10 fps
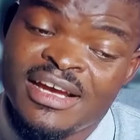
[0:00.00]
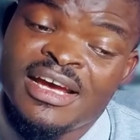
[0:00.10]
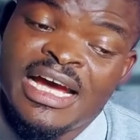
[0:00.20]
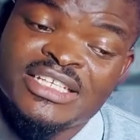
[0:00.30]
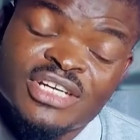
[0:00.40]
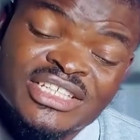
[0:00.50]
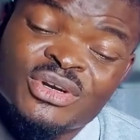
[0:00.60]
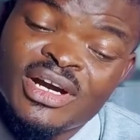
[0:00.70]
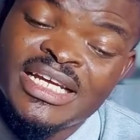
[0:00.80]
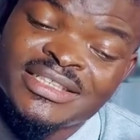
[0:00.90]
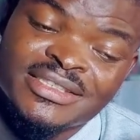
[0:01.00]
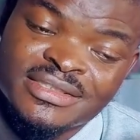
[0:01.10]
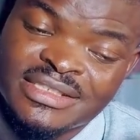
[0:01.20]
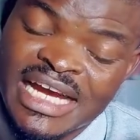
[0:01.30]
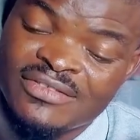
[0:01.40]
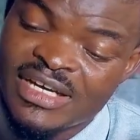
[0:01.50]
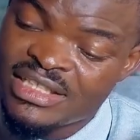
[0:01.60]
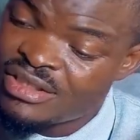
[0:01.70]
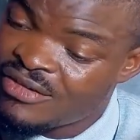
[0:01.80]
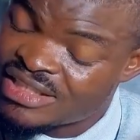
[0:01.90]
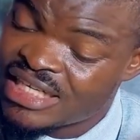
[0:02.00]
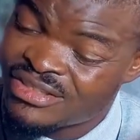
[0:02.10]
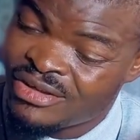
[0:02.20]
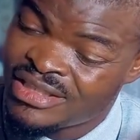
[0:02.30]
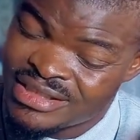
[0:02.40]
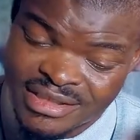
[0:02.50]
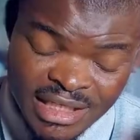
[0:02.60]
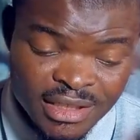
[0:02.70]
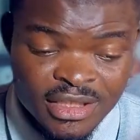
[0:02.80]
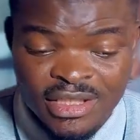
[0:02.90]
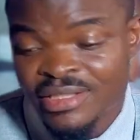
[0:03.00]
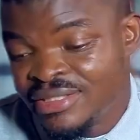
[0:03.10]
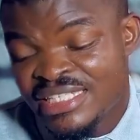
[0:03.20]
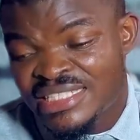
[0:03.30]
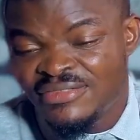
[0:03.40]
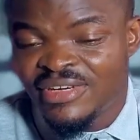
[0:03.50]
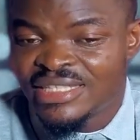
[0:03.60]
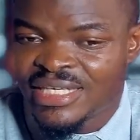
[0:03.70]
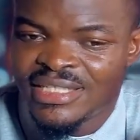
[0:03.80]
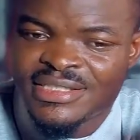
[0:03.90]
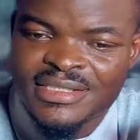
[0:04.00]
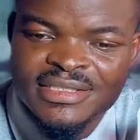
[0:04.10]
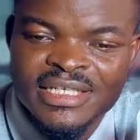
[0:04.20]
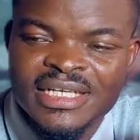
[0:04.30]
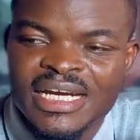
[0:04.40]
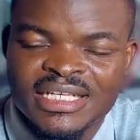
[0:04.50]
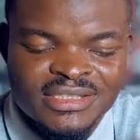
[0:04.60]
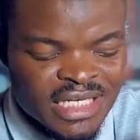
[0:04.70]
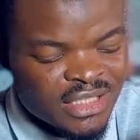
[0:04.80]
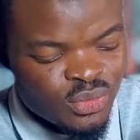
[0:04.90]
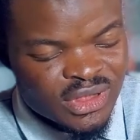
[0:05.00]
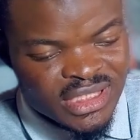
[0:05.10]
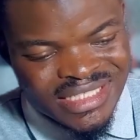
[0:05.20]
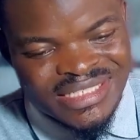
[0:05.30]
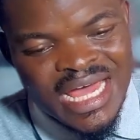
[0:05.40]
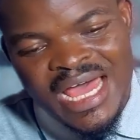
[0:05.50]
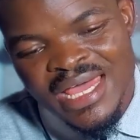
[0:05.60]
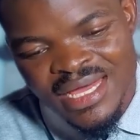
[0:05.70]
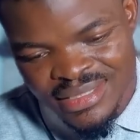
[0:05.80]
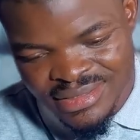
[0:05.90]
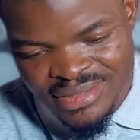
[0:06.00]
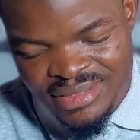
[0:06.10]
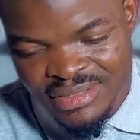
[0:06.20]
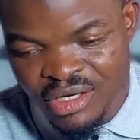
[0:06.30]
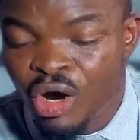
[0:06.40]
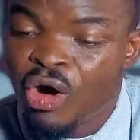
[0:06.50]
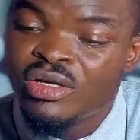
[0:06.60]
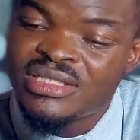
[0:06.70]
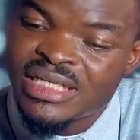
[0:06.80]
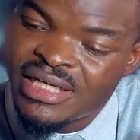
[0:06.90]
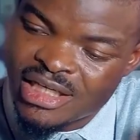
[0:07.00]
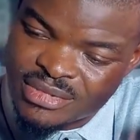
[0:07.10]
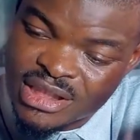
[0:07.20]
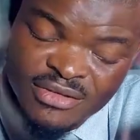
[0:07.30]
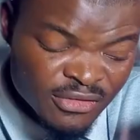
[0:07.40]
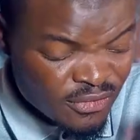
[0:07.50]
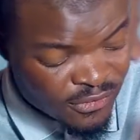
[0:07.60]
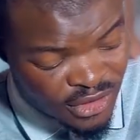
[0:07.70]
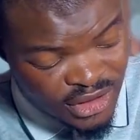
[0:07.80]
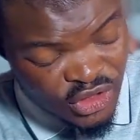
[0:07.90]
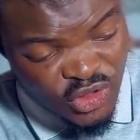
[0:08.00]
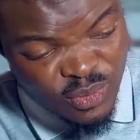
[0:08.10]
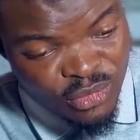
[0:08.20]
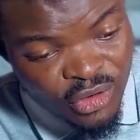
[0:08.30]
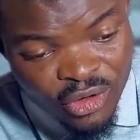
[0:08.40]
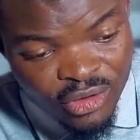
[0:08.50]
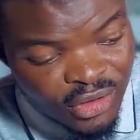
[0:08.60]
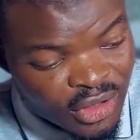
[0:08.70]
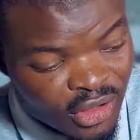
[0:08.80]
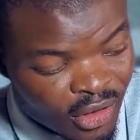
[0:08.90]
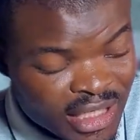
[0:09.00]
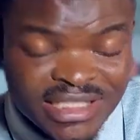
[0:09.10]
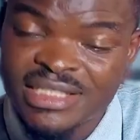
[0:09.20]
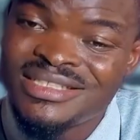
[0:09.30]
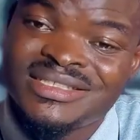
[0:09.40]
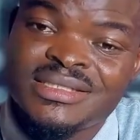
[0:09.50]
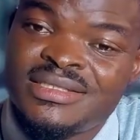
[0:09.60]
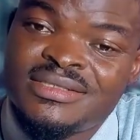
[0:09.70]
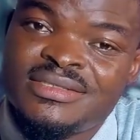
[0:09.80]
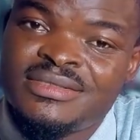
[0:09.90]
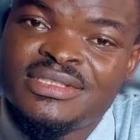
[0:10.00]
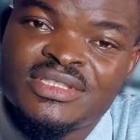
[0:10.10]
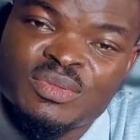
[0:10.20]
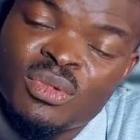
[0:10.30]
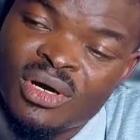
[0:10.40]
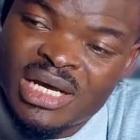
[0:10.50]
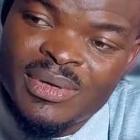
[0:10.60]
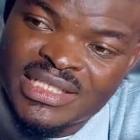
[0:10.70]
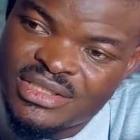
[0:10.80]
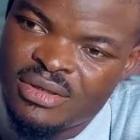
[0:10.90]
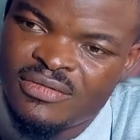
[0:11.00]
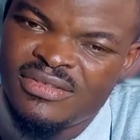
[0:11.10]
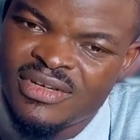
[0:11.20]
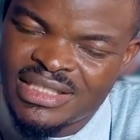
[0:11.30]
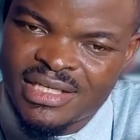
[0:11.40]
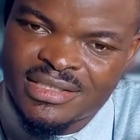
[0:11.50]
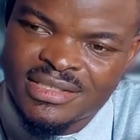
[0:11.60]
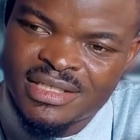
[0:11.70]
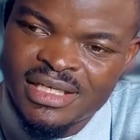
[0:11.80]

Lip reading: High charging current, the advantage of high charging current is that these inverters, they can charge with as high as 100 amps, even for the small, or let's say the small capacity of inverters.